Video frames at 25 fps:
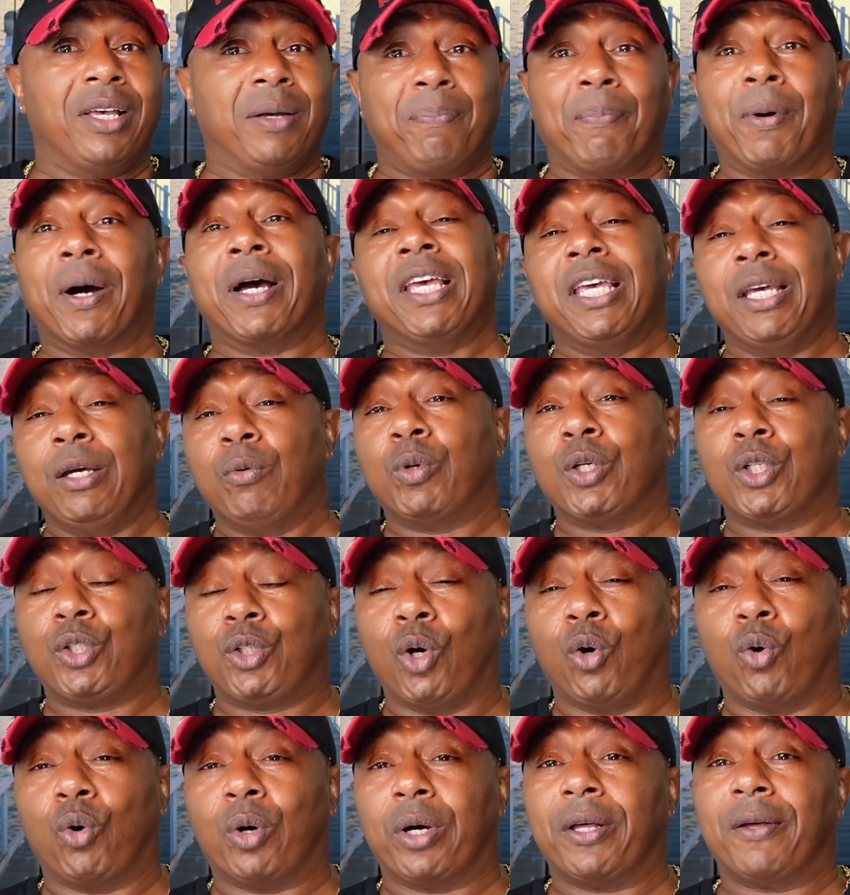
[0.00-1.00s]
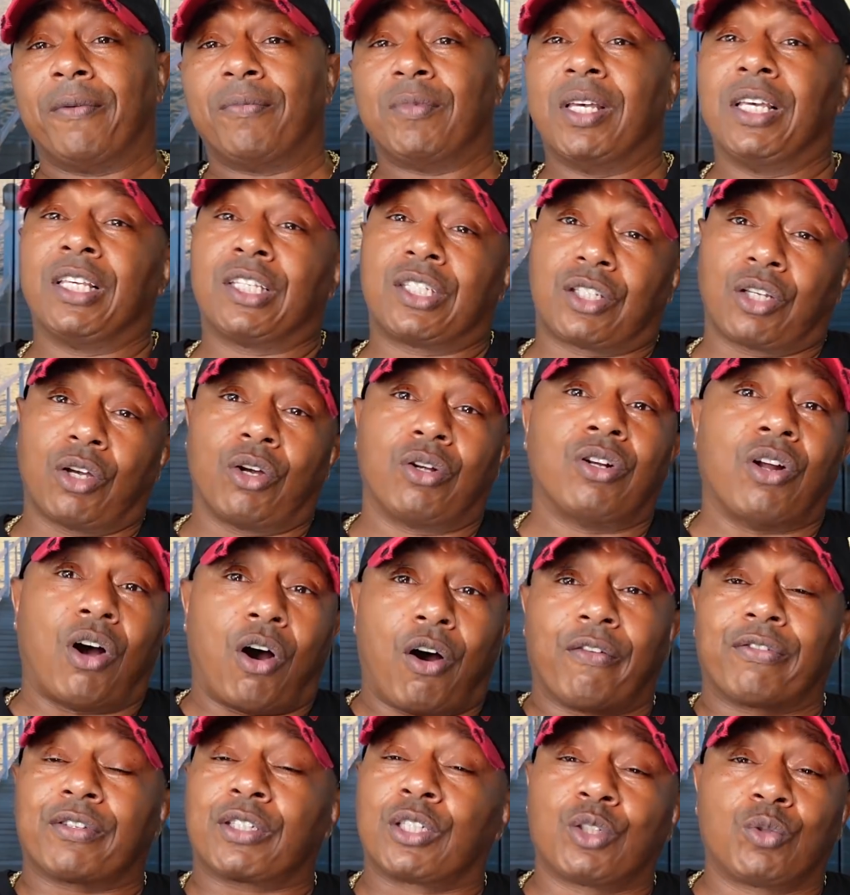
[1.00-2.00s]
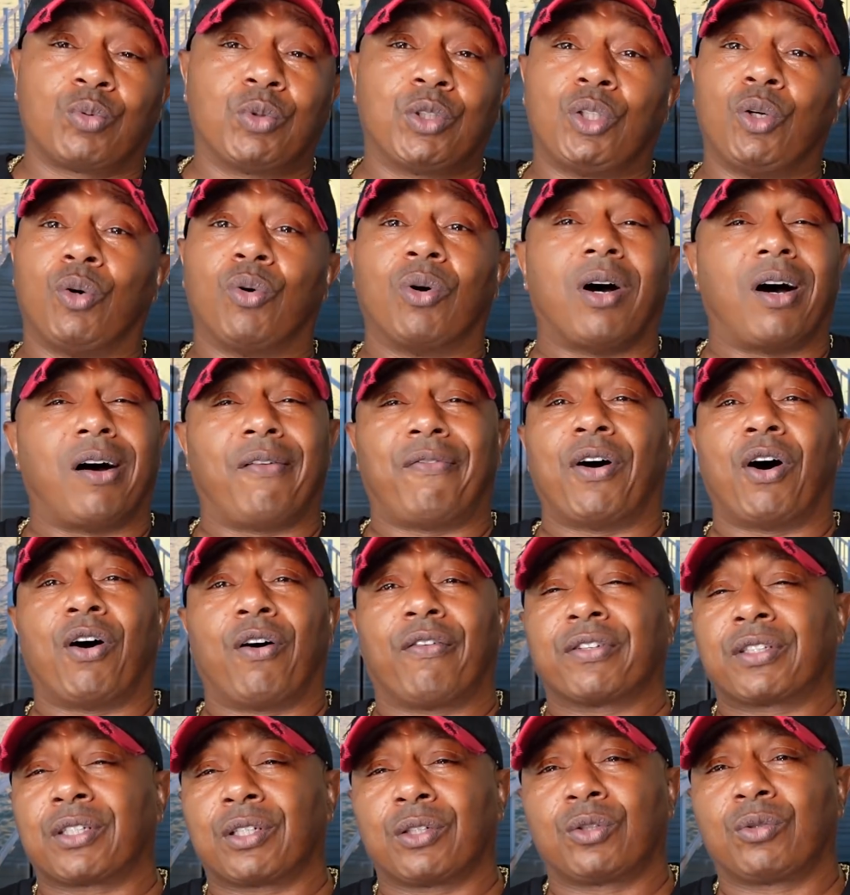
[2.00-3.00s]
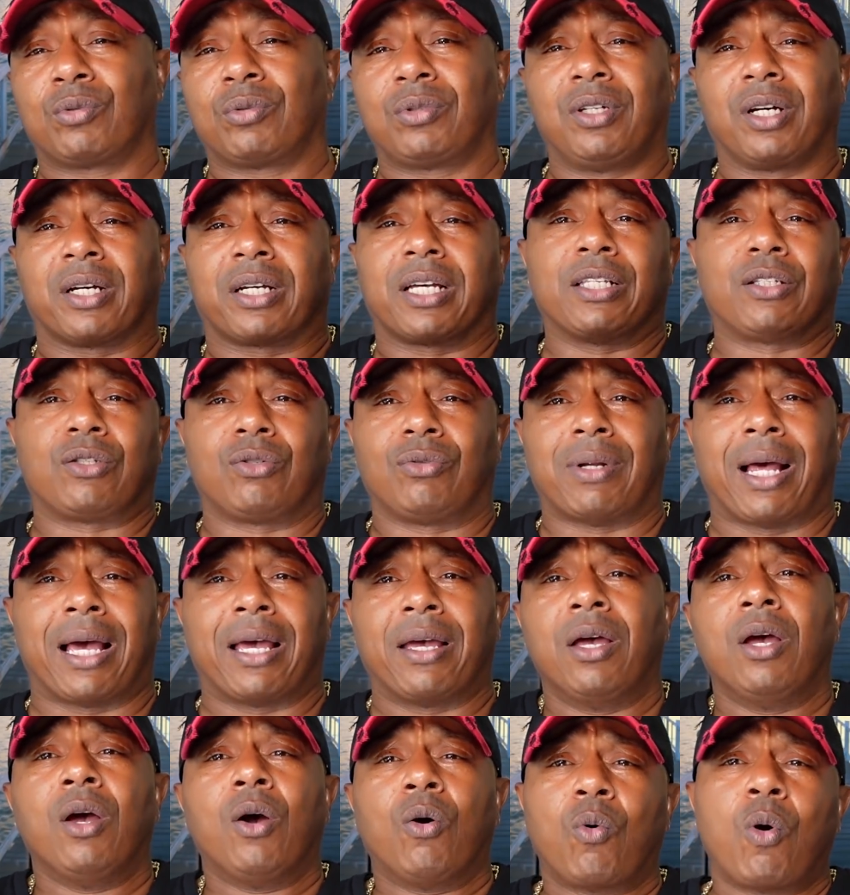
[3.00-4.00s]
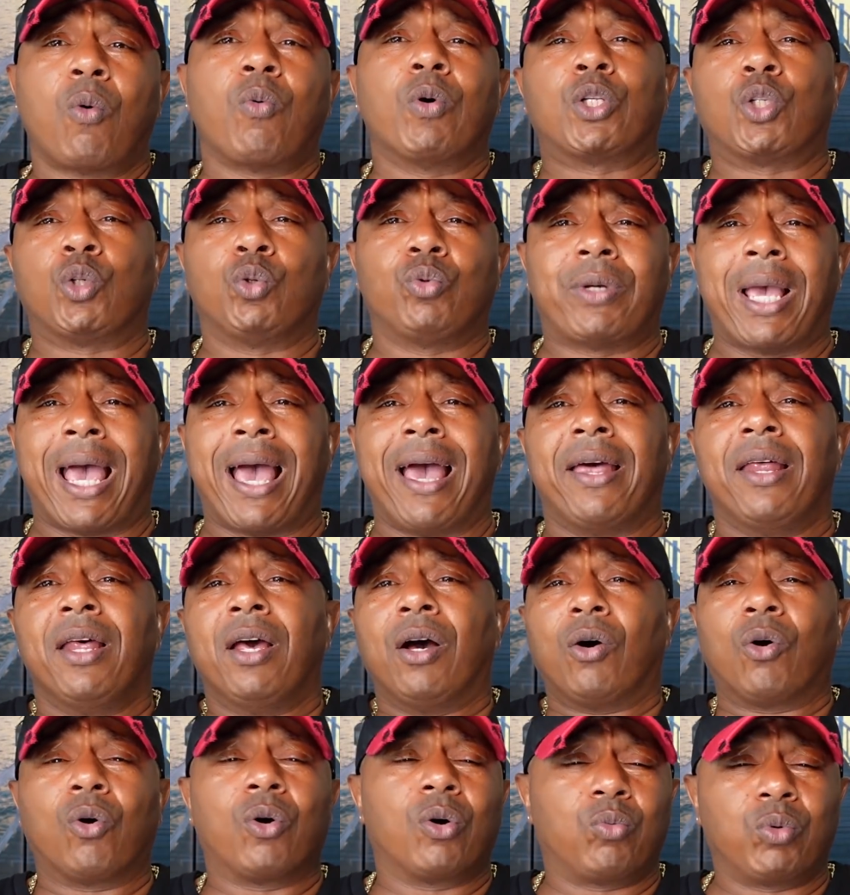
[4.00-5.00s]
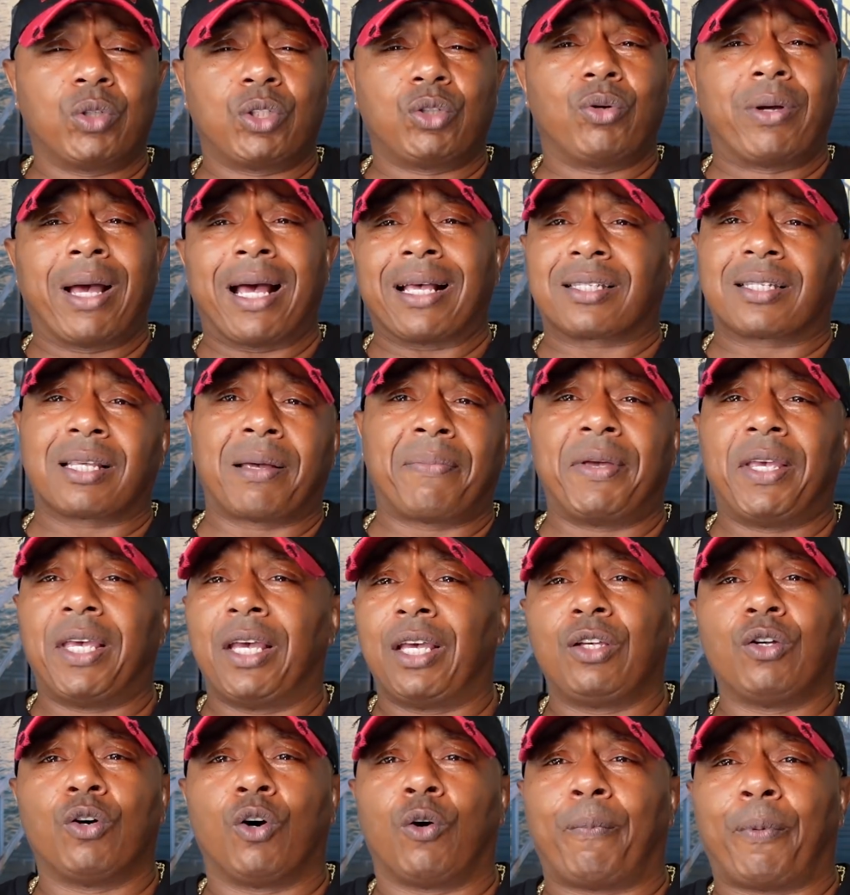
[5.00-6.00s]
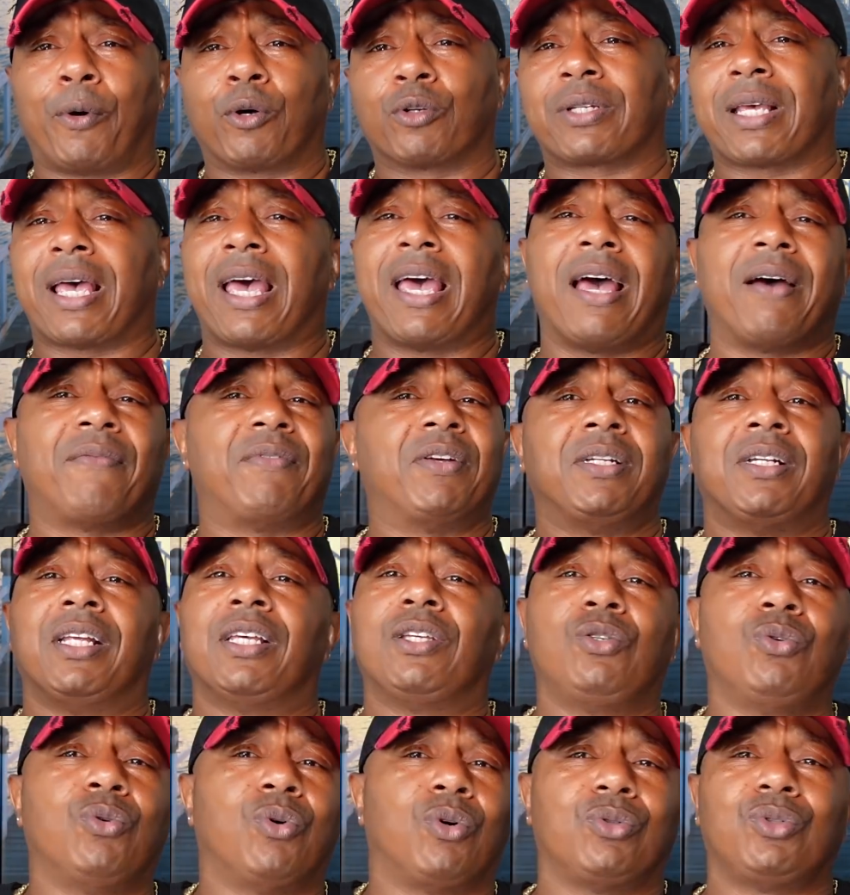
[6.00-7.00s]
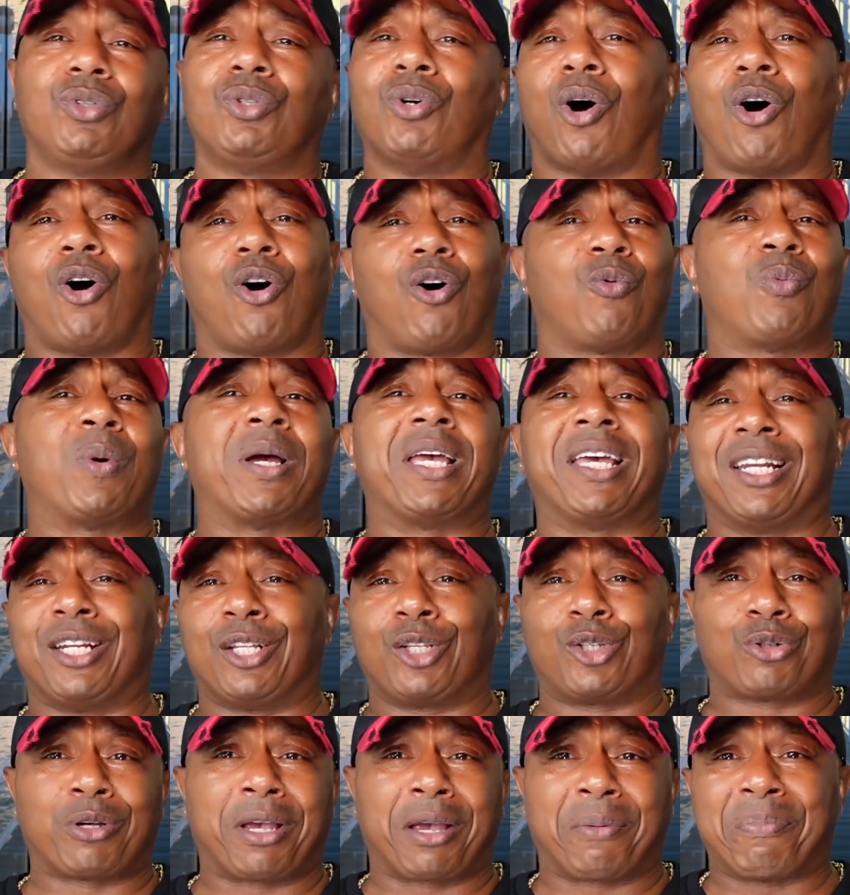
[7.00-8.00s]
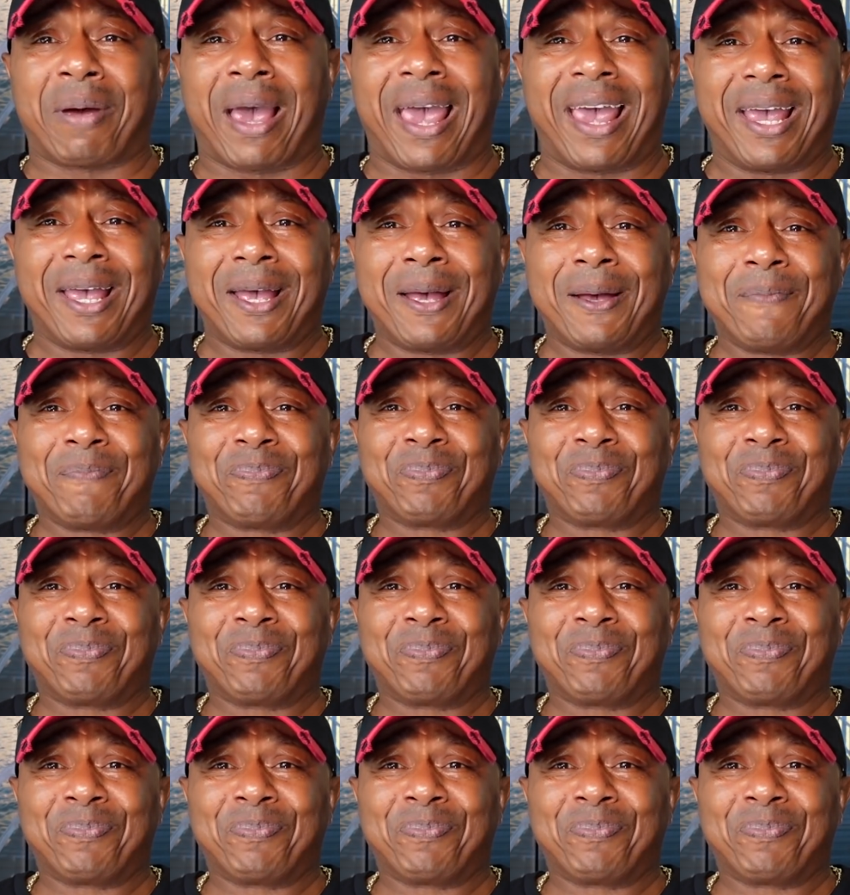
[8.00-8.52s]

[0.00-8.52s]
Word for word: But he would do it. It's certain officers would do it. Other officers would look at you like, well, what you got? Well, what you got something here you don't supposed to have? And then you already in the trick bag.